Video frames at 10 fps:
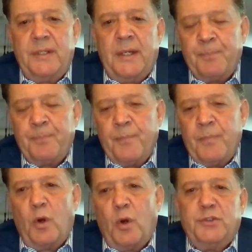corporate
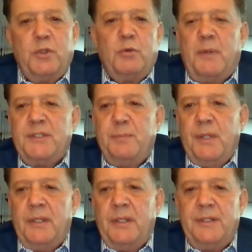social
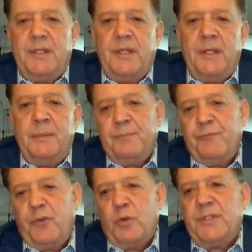responsibility team
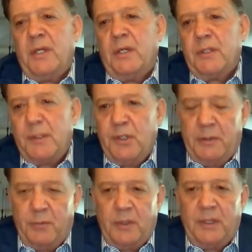focused on
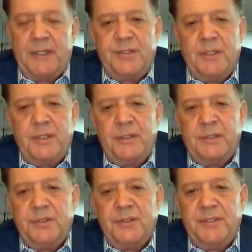community
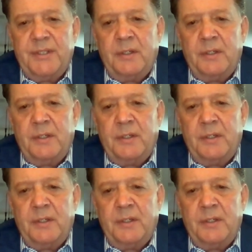relations, and